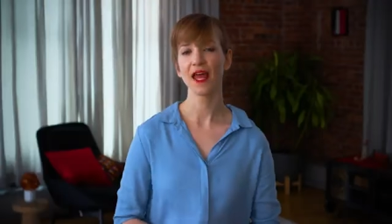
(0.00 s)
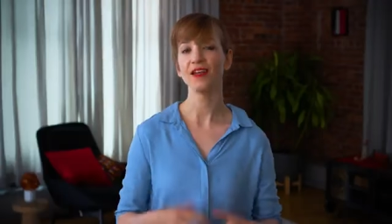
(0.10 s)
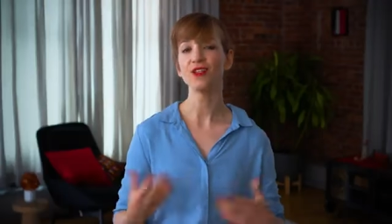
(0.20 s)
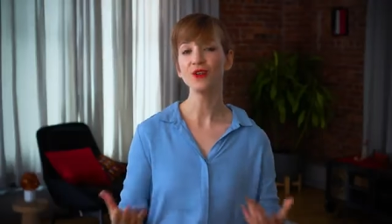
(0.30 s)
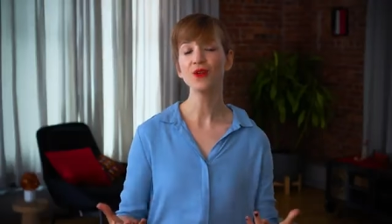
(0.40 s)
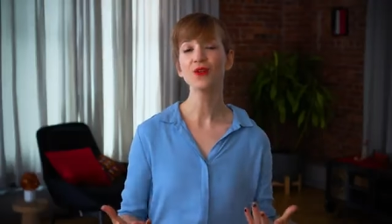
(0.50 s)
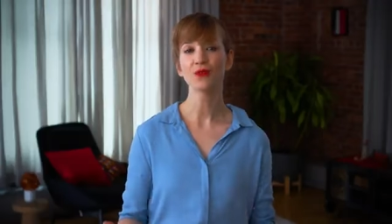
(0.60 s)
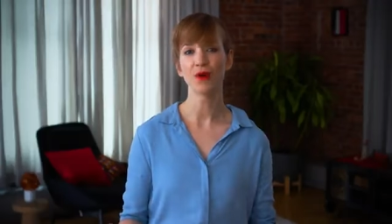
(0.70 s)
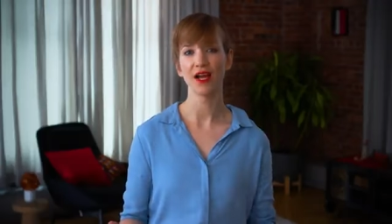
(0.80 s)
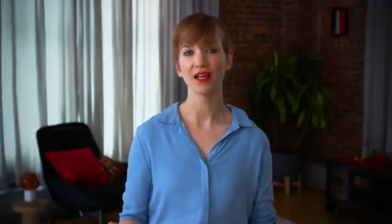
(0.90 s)
And do you
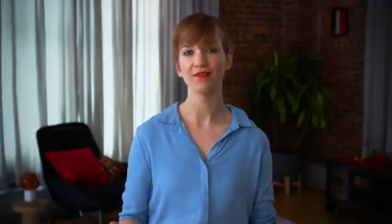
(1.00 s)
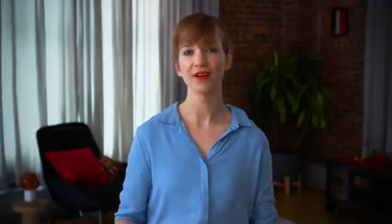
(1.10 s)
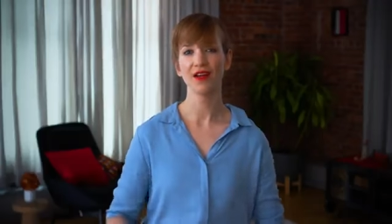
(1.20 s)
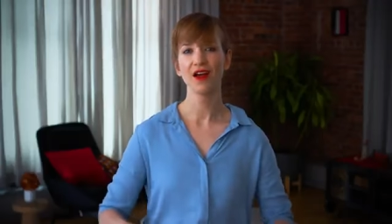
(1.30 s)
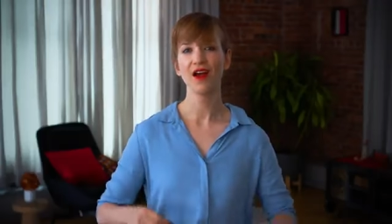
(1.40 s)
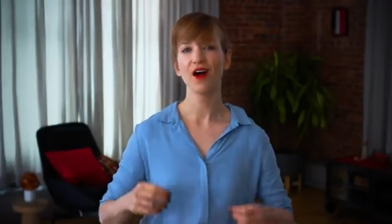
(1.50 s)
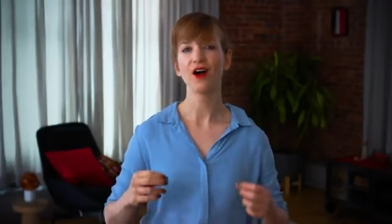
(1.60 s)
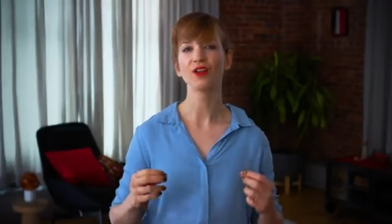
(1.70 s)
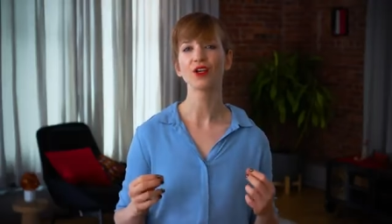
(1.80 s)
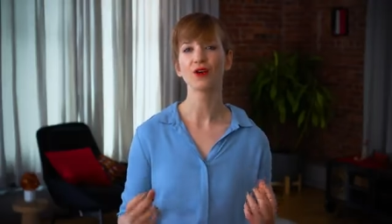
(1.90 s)
thrive
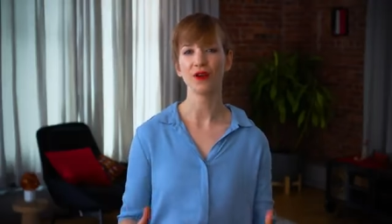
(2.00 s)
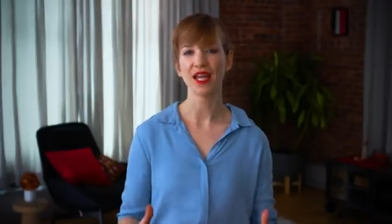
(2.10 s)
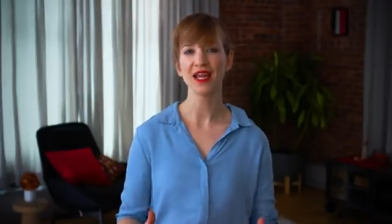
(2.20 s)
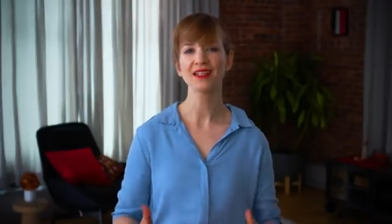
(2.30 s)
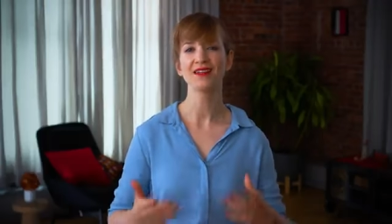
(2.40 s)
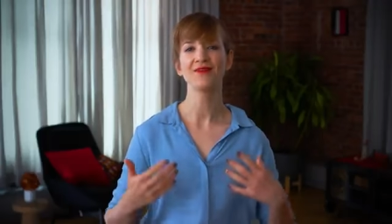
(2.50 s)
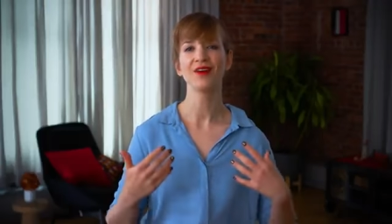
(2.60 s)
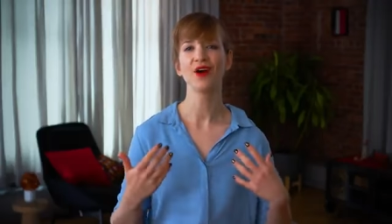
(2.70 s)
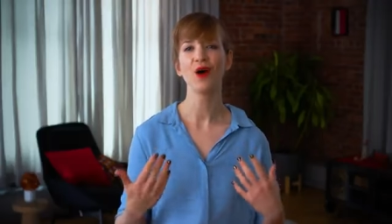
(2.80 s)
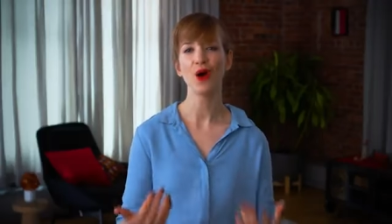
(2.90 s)
on creative,
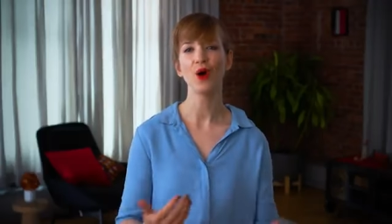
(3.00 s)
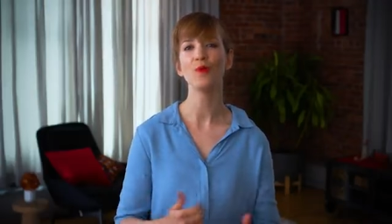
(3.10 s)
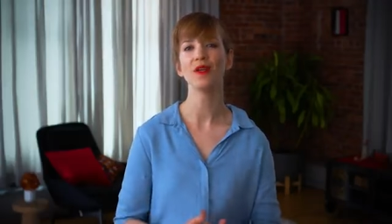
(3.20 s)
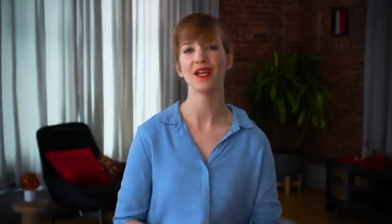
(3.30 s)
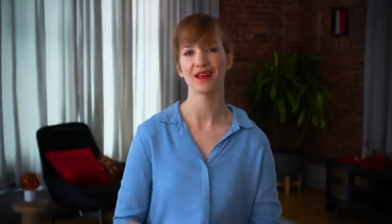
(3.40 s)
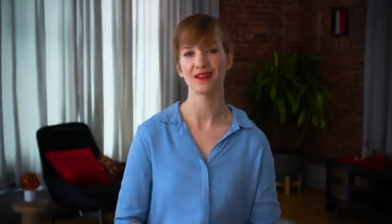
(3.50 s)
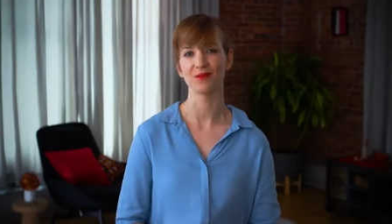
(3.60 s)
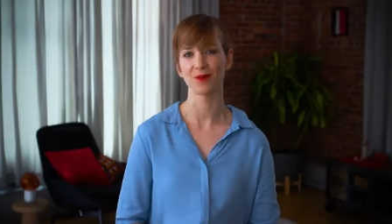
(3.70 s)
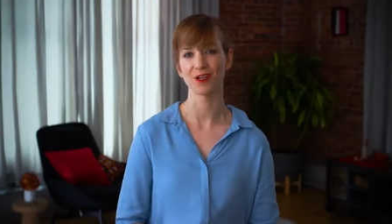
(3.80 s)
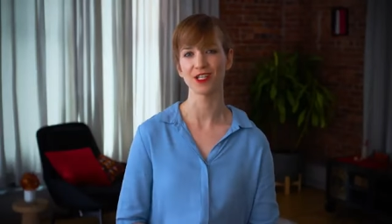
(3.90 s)
open
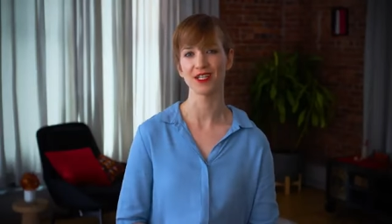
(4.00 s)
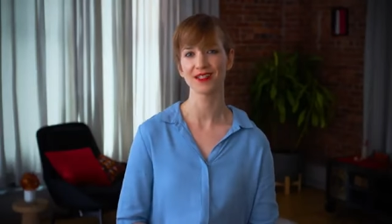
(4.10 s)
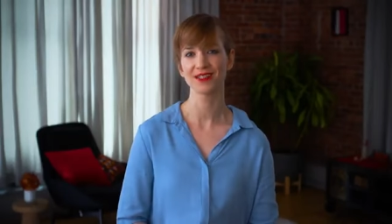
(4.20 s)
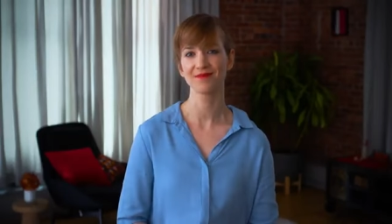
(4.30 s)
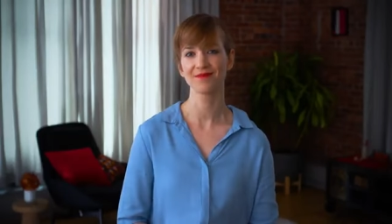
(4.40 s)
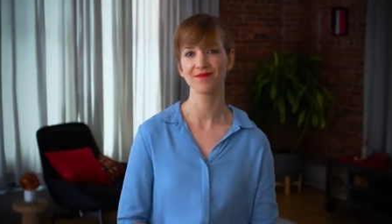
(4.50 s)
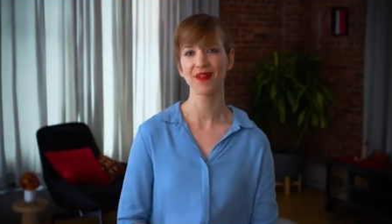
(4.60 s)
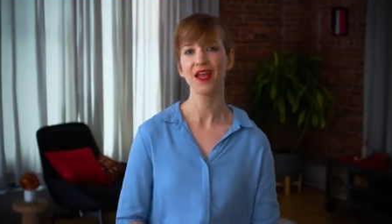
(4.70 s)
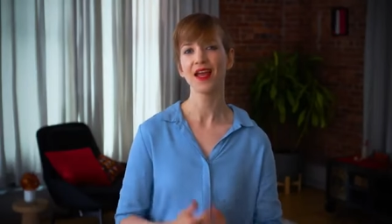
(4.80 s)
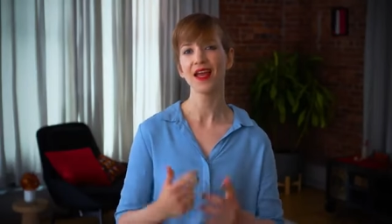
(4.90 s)
ended projects?
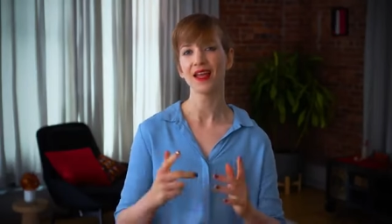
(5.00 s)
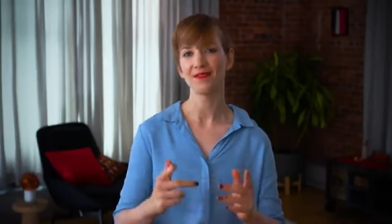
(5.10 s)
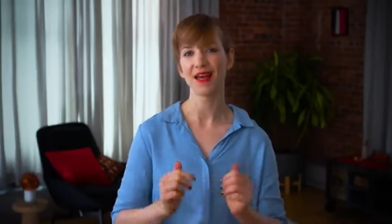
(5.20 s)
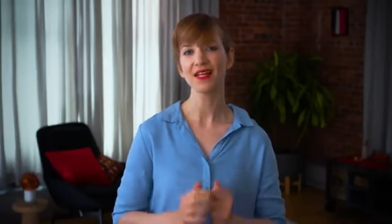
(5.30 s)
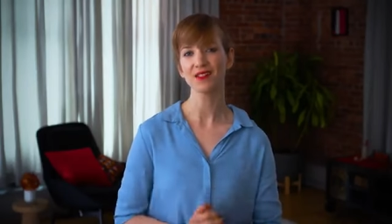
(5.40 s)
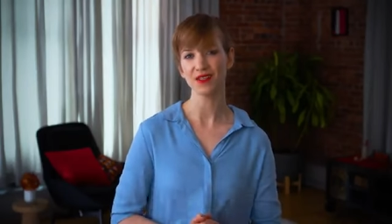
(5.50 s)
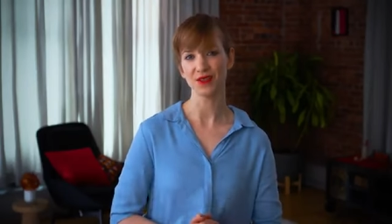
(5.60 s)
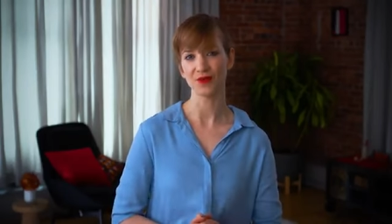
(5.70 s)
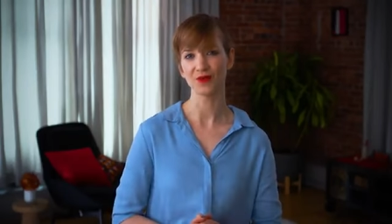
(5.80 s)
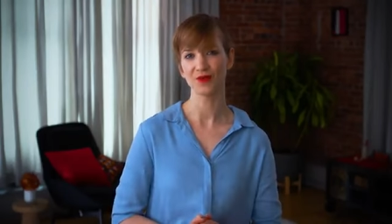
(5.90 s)
If that's
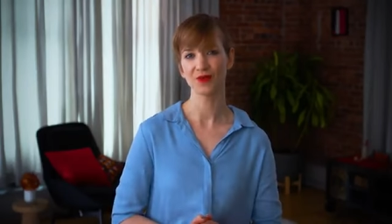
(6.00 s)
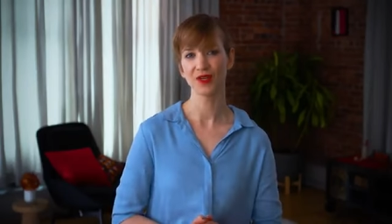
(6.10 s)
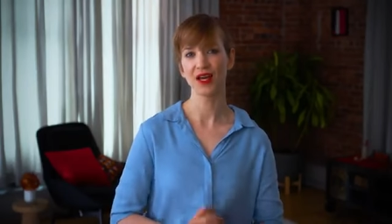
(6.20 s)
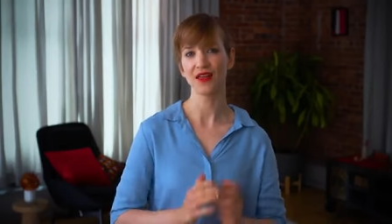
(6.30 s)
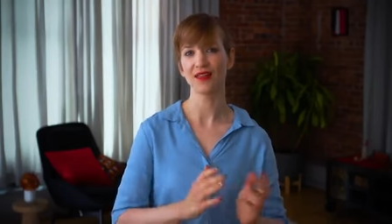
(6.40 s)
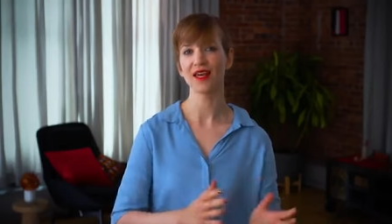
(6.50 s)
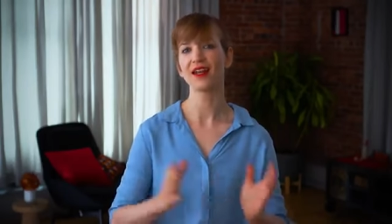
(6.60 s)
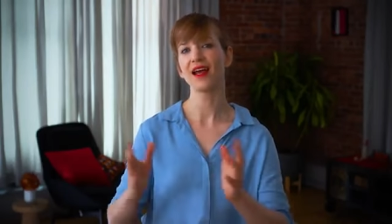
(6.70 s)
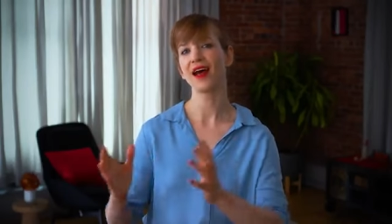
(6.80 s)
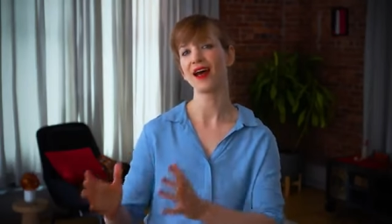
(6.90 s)
you,
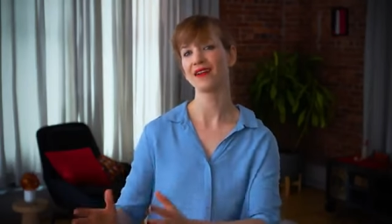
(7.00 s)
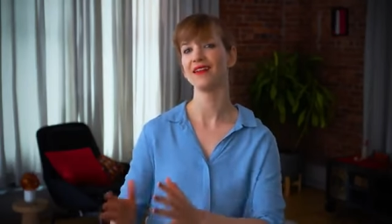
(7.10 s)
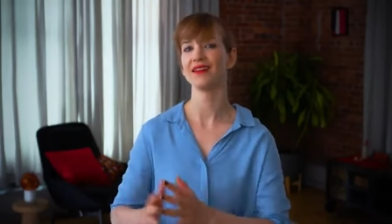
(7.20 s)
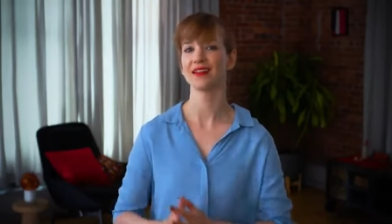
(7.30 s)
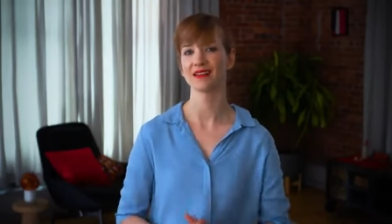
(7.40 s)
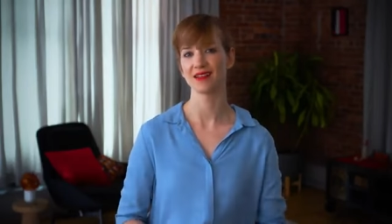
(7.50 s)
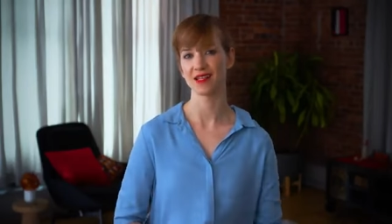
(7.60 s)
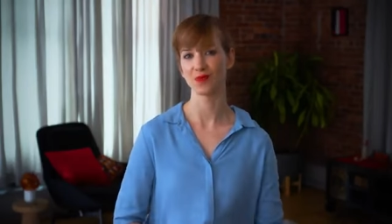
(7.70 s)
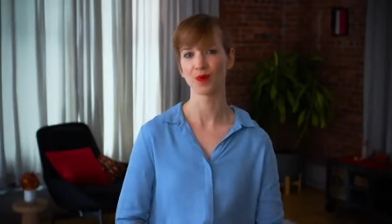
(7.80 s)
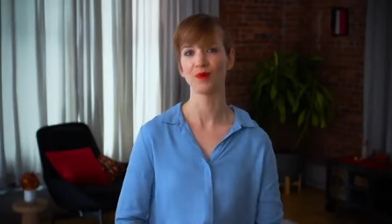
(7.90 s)
then analytics
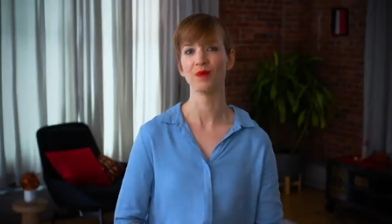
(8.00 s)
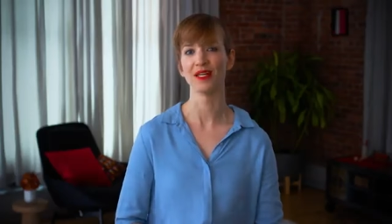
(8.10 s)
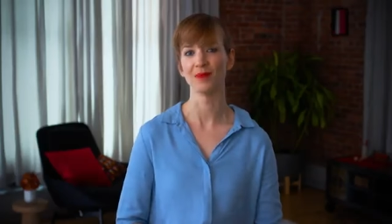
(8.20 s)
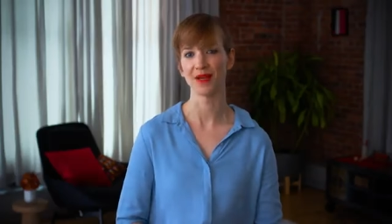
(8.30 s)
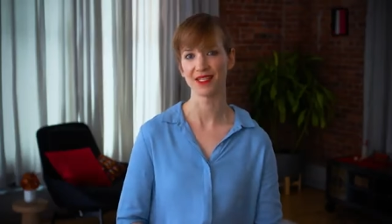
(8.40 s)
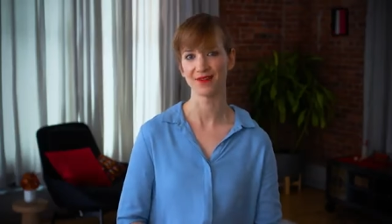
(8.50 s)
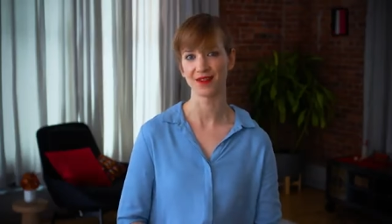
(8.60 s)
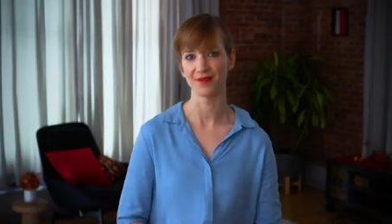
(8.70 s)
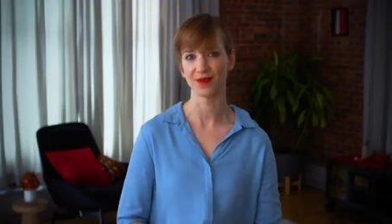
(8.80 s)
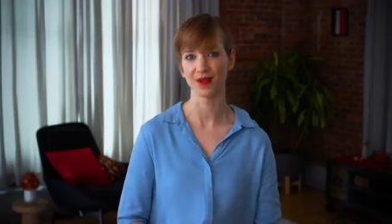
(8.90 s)
is probably the best
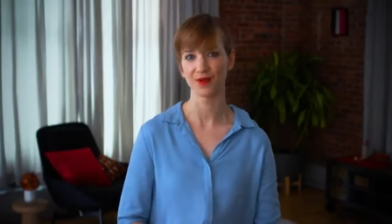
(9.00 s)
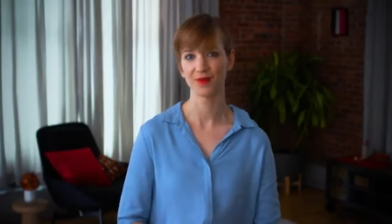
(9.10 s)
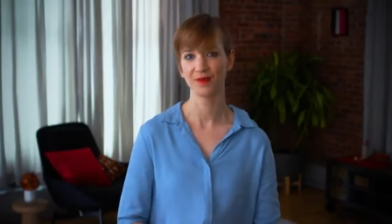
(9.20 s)
fit for you.